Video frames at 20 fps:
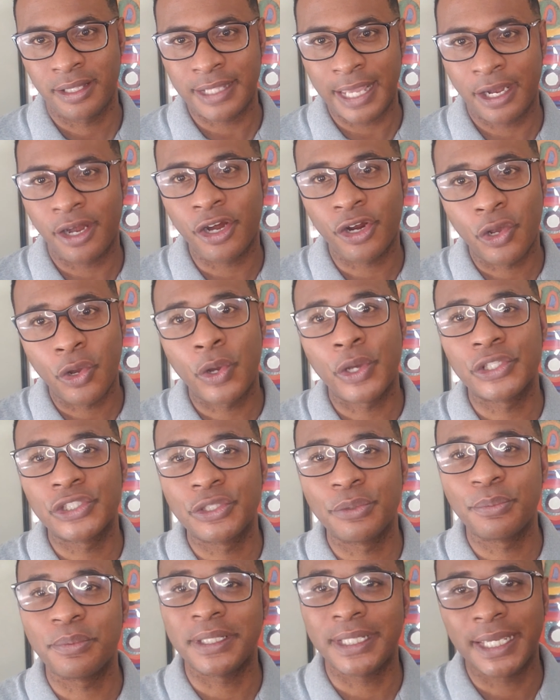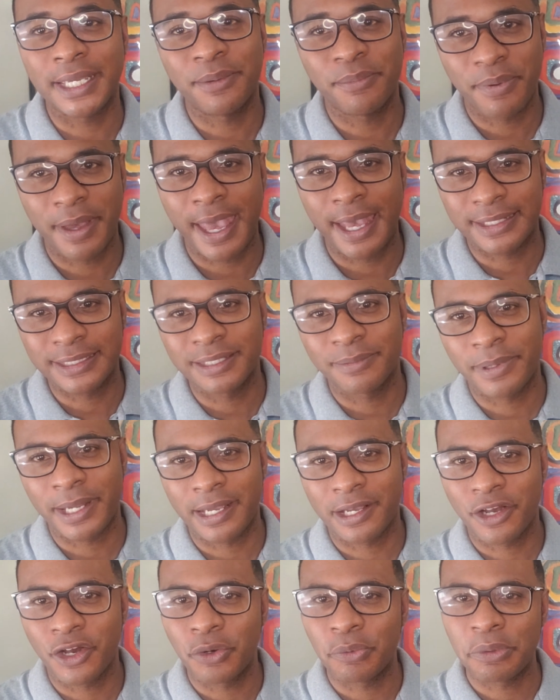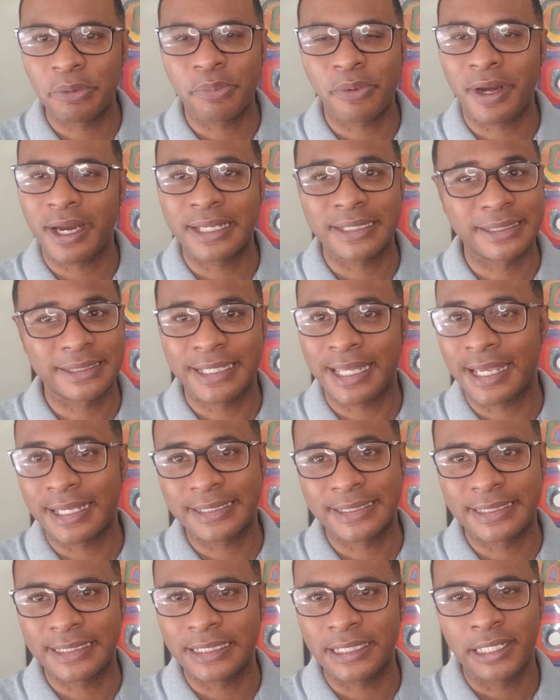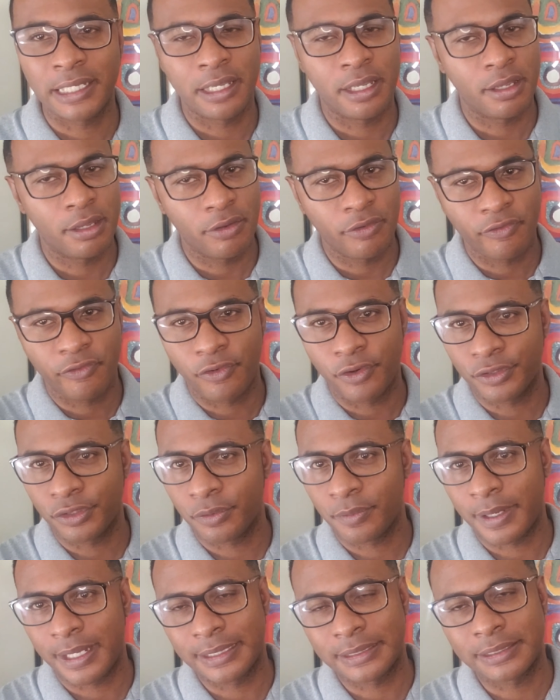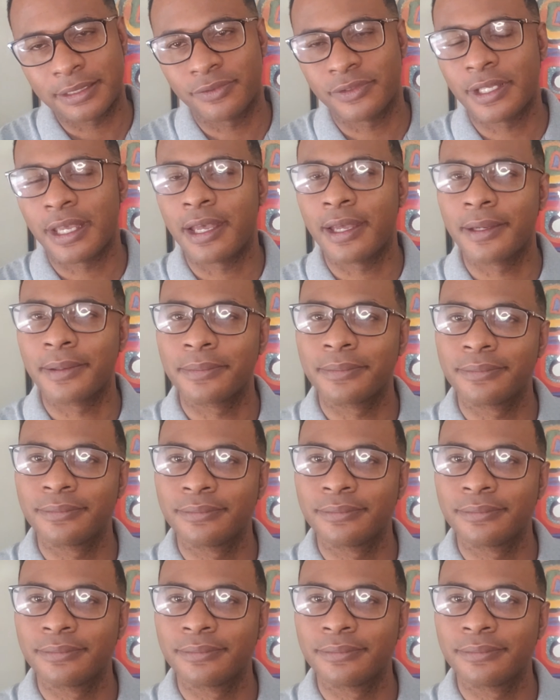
that are going to be impacted by Kobe Bryant's legacy for the rest of time.